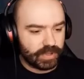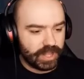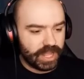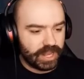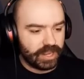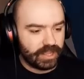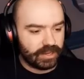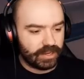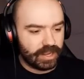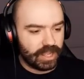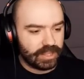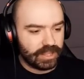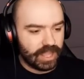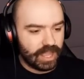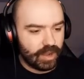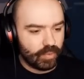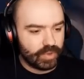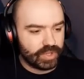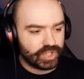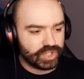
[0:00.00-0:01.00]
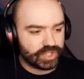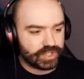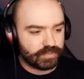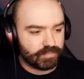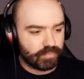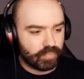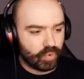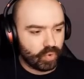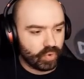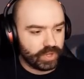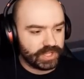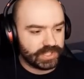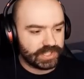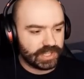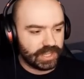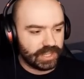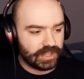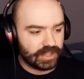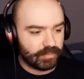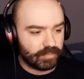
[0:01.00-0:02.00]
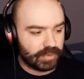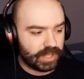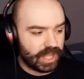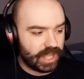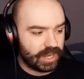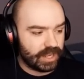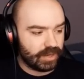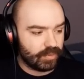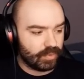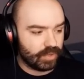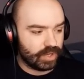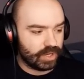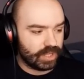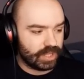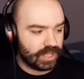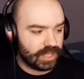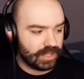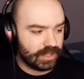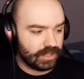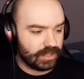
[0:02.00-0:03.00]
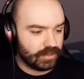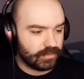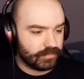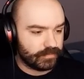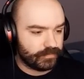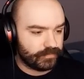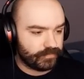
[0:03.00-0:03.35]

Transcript: planet, and now we're just poisoning the planet, and we're gonna kill it.